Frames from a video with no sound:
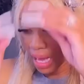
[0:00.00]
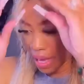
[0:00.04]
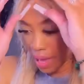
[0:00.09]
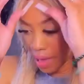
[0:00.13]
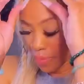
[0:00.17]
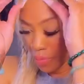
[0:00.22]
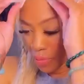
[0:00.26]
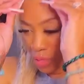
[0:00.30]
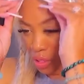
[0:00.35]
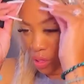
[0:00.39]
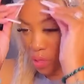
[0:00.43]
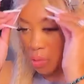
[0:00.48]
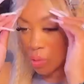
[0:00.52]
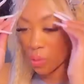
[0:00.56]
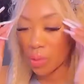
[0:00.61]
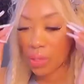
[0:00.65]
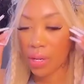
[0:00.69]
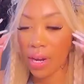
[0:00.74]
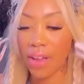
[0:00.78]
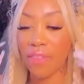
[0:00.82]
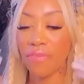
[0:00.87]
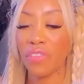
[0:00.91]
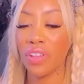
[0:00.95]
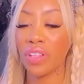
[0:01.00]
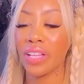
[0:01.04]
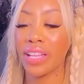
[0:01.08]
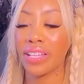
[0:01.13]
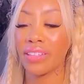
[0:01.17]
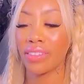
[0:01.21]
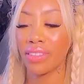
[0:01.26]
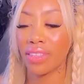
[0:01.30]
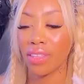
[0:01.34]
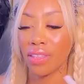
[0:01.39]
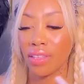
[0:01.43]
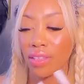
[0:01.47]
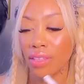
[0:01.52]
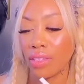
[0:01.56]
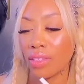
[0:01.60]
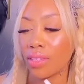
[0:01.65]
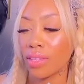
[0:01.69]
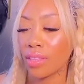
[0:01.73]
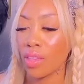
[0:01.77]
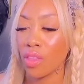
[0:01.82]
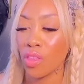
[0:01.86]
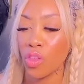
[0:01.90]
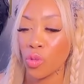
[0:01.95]
So I feel like
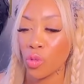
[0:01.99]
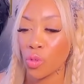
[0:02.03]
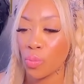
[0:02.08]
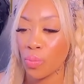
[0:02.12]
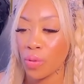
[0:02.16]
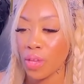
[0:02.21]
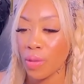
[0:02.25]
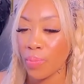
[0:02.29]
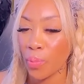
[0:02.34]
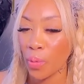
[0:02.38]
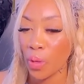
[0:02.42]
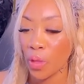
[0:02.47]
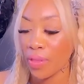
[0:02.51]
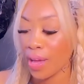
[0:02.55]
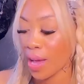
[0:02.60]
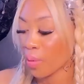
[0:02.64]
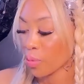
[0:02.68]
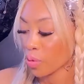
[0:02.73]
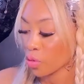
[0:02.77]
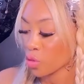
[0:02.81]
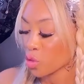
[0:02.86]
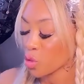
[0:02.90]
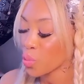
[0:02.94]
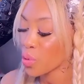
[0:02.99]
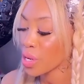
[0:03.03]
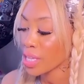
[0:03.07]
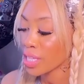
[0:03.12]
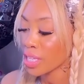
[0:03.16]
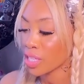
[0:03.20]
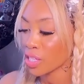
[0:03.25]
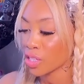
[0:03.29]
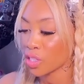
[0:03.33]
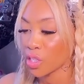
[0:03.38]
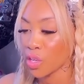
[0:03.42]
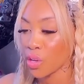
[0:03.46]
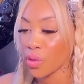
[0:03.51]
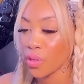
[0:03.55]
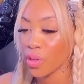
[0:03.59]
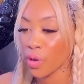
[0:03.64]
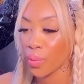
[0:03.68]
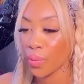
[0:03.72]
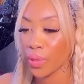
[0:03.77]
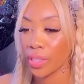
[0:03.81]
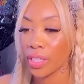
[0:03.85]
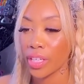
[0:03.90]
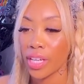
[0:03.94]
those people that were doing this to you, they're
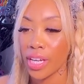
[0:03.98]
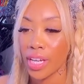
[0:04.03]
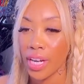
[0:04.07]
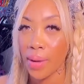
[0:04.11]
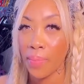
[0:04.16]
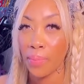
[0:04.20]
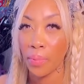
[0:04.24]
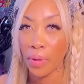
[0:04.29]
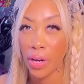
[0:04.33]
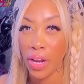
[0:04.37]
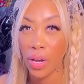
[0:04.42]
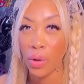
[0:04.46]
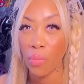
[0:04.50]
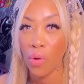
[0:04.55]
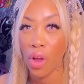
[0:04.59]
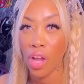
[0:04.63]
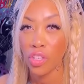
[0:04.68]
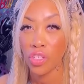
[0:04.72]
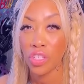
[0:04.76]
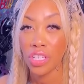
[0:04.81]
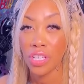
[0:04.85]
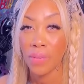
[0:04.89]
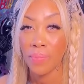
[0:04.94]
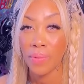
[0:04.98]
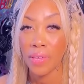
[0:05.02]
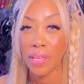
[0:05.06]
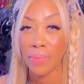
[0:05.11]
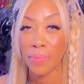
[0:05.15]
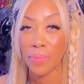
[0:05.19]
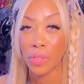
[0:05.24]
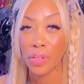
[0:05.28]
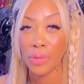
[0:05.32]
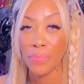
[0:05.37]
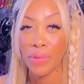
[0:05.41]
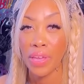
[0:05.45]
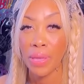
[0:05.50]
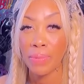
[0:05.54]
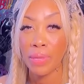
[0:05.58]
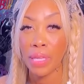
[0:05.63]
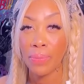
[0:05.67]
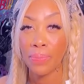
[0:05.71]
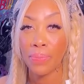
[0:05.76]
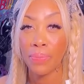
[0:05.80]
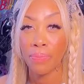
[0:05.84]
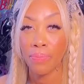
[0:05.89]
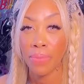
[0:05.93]
really good at brainwashing people,
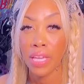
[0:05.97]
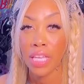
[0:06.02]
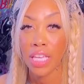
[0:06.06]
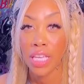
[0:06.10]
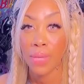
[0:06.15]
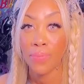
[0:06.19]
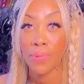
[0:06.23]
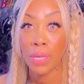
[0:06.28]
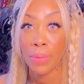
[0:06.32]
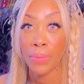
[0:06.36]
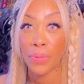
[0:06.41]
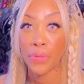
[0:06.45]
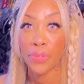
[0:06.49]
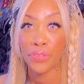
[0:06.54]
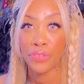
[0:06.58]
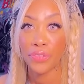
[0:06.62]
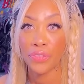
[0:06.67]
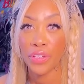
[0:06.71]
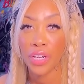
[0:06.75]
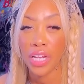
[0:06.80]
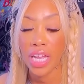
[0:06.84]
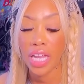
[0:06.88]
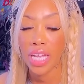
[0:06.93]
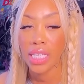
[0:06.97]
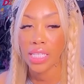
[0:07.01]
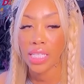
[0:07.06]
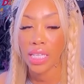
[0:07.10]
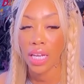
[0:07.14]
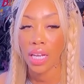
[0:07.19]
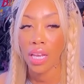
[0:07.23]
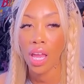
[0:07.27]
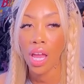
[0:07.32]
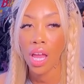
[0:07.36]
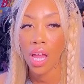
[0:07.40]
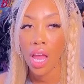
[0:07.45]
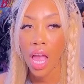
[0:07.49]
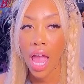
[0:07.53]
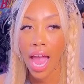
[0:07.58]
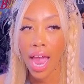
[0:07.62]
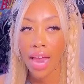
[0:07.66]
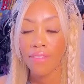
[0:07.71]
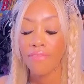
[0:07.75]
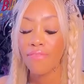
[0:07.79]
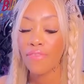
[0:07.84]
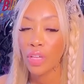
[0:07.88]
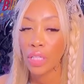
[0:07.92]
making people freeze and
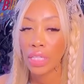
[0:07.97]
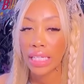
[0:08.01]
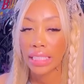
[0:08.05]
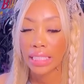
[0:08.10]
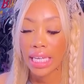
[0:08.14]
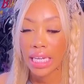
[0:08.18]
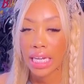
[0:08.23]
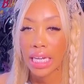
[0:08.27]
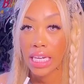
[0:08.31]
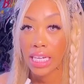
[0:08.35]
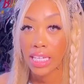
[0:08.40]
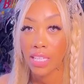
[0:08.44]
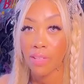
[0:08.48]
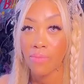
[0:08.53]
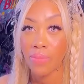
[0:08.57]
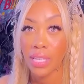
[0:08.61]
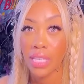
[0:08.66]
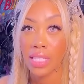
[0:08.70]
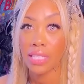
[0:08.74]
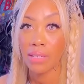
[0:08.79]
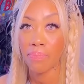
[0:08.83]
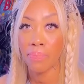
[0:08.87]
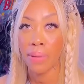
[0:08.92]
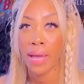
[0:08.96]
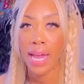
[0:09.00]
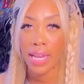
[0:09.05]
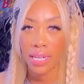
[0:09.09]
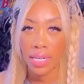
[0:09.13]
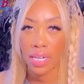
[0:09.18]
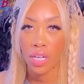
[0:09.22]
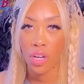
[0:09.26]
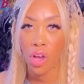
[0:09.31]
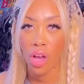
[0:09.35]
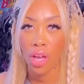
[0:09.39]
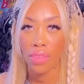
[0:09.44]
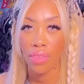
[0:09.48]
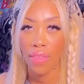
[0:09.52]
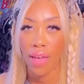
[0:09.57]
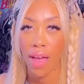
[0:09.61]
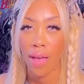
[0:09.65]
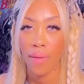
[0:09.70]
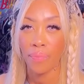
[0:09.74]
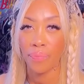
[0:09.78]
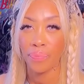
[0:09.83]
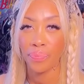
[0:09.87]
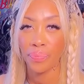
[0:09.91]
feel like they needed to be dependent on
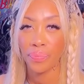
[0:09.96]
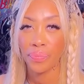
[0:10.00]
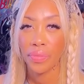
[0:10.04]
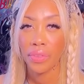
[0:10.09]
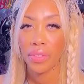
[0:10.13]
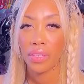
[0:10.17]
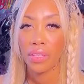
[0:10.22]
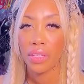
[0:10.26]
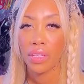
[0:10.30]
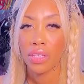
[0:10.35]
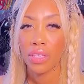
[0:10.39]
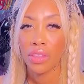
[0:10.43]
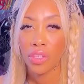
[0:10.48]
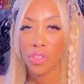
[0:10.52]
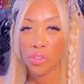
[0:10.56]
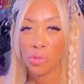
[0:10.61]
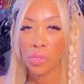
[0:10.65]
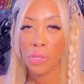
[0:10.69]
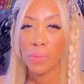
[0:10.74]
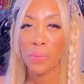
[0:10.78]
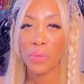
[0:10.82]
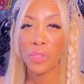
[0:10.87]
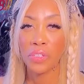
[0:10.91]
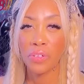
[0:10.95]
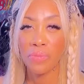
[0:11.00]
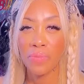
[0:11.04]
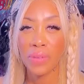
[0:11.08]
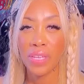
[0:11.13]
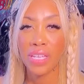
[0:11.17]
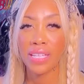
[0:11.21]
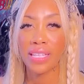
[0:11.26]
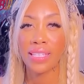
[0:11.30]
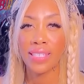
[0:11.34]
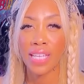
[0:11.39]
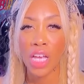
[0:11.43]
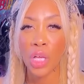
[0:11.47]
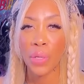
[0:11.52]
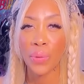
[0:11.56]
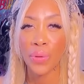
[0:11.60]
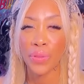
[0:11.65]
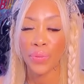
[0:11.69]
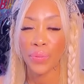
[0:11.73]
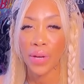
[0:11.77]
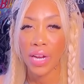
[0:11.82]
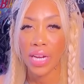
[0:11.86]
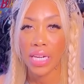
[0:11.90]
them. those people are being dealt
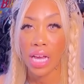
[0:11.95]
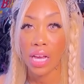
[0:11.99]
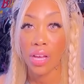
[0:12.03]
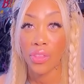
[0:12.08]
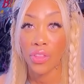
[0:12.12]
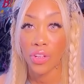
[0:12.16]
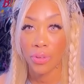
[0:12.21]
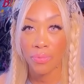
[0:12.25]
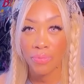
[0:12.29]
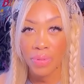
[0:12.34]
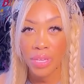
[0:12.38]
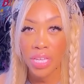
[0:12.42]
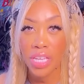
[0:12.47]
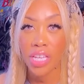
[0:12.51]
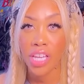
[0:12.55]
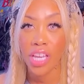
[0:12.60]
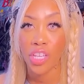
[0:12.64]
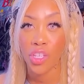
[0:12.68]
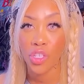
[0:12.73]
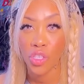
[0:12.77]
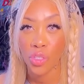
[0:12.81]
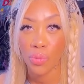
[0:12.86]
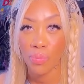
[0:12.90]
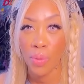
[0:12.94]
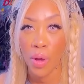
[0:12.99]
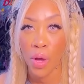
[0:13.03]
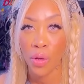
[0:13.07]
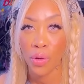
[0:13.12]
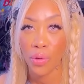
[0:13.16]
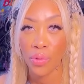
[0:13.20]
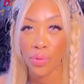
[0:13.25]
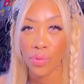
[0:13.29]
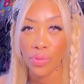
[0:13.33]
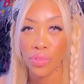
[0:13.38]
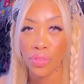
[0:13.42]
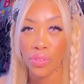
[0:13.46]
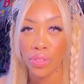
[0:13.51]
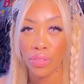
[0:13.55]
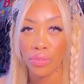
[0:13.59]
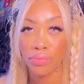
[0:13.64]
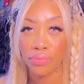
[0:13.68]
with right now and they're being exposed.